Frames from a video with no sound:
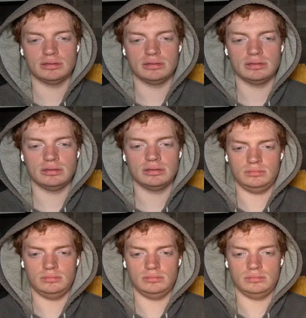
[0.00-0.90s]

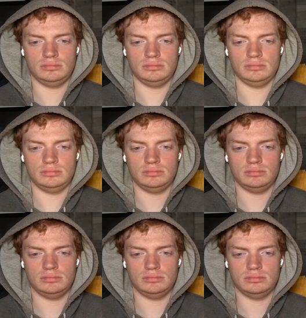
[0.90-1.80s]

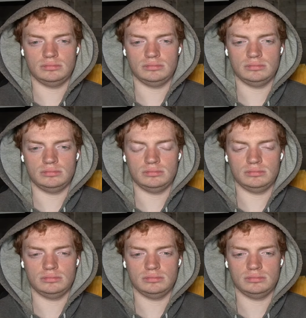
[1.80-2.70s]

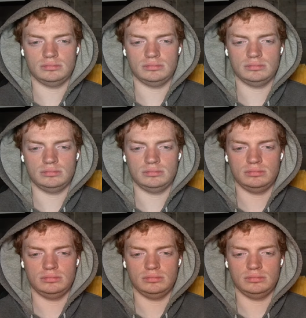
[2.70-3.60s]

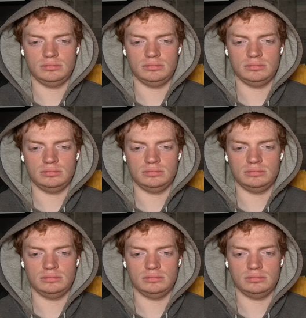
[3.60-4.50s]

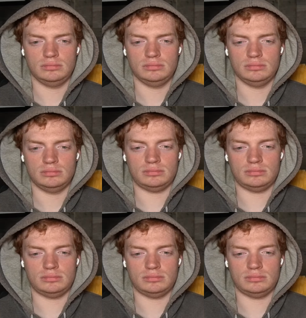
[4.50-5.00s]
(no one is talking)